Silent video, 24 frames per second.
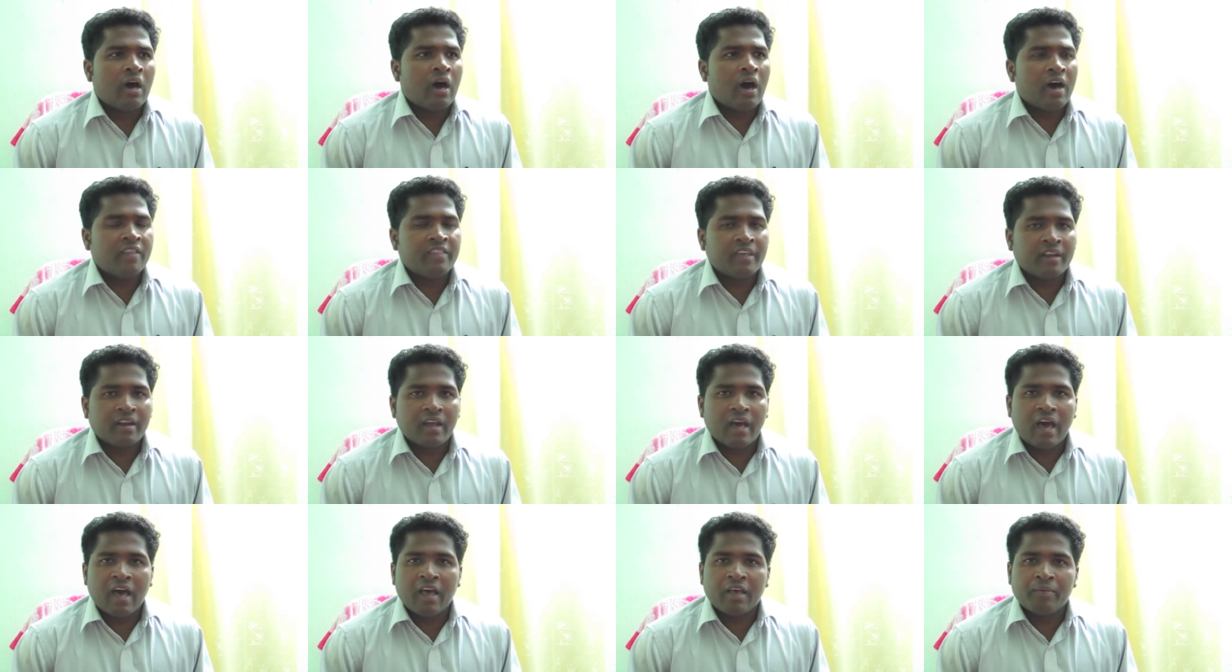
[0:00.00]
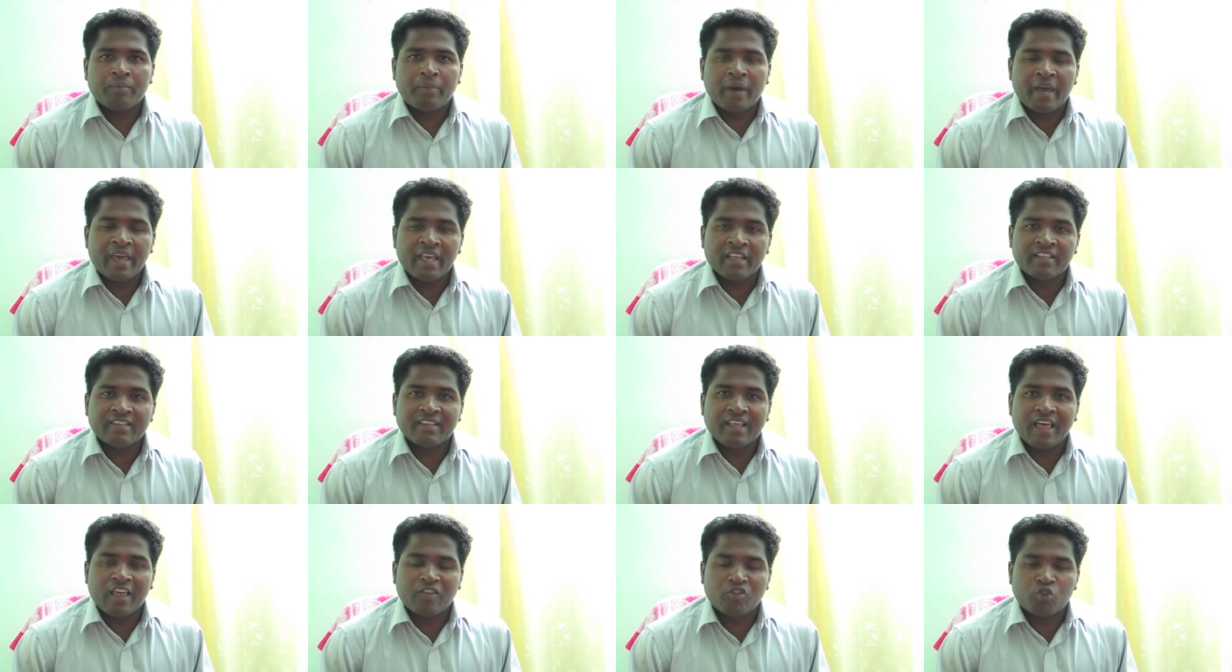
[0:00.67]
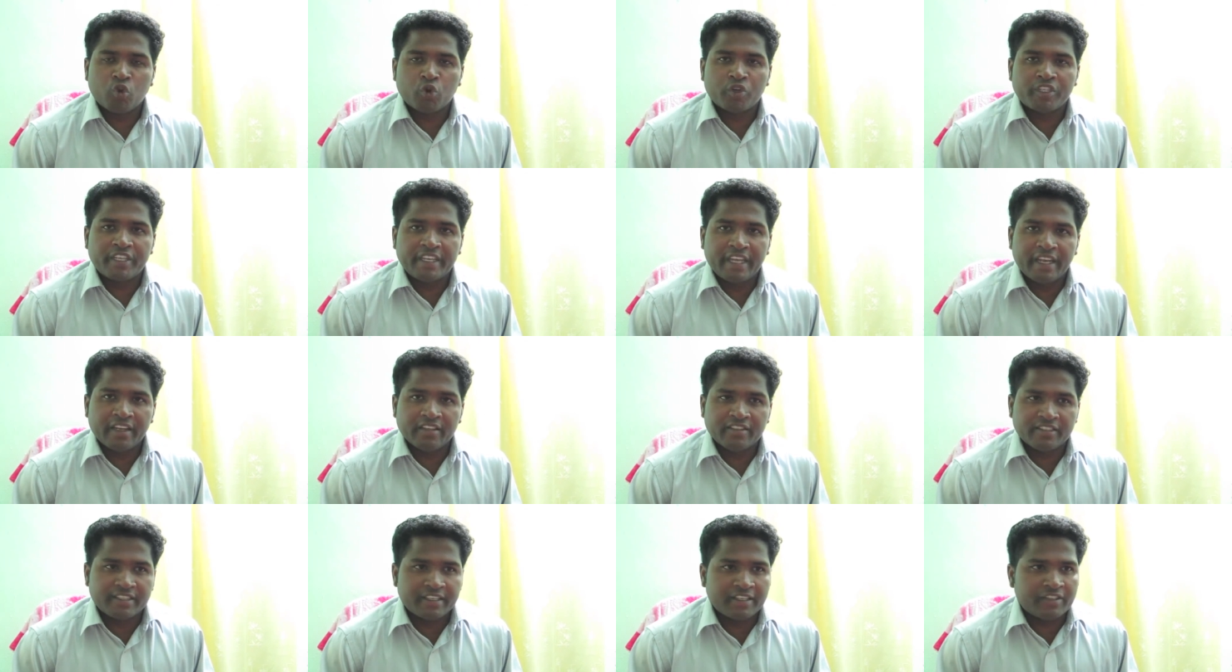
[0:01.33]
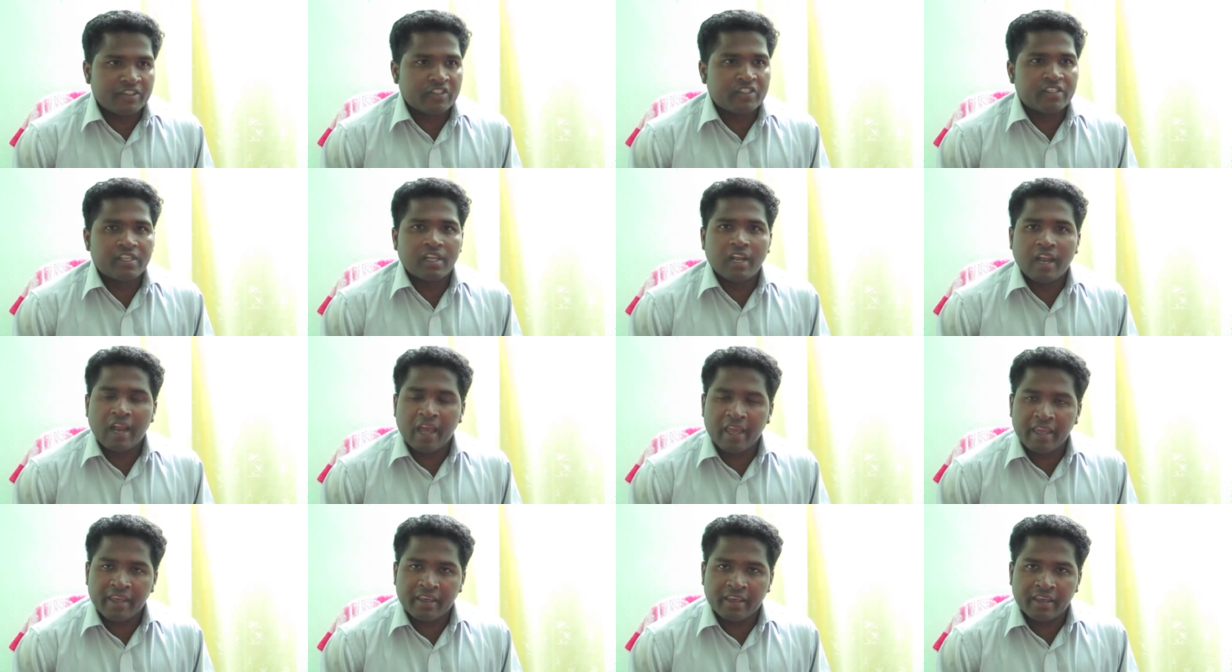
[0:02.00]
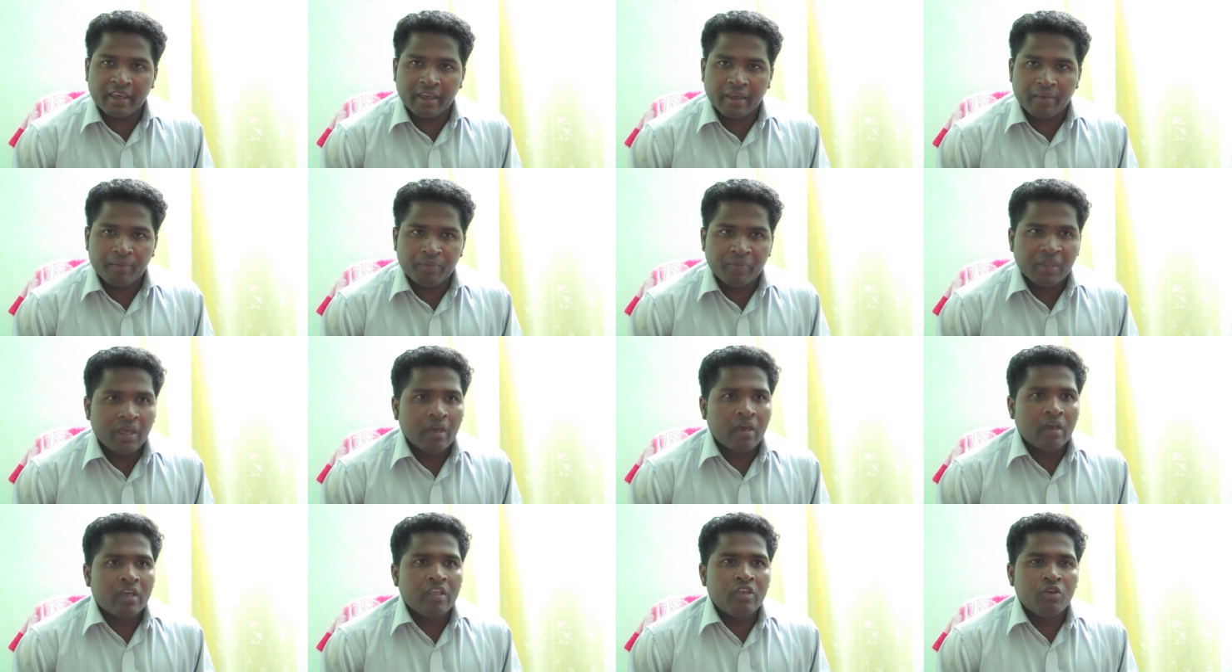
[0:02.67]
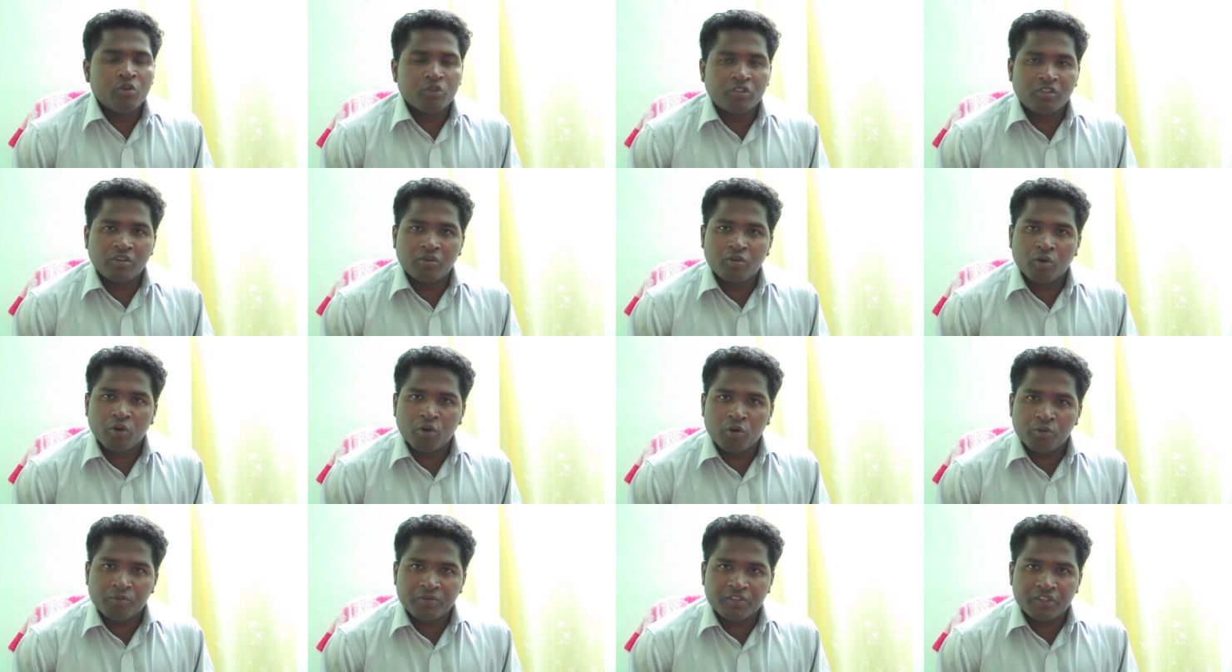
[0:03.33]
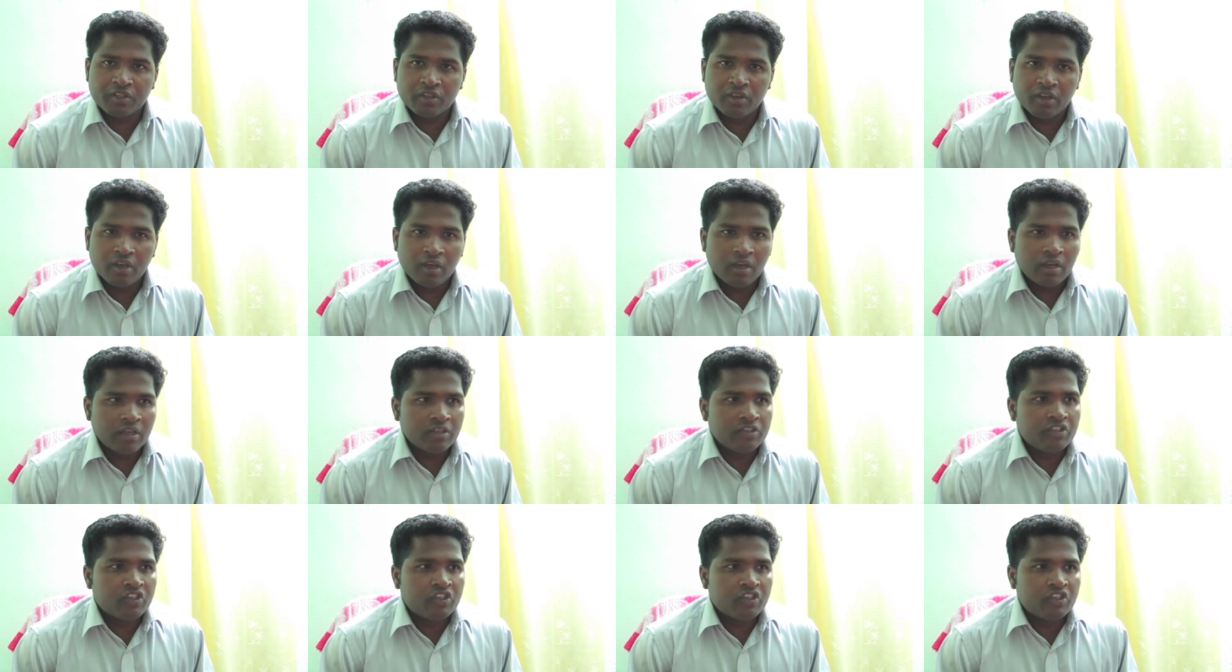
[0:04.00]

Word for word: other pious associations like youth groups,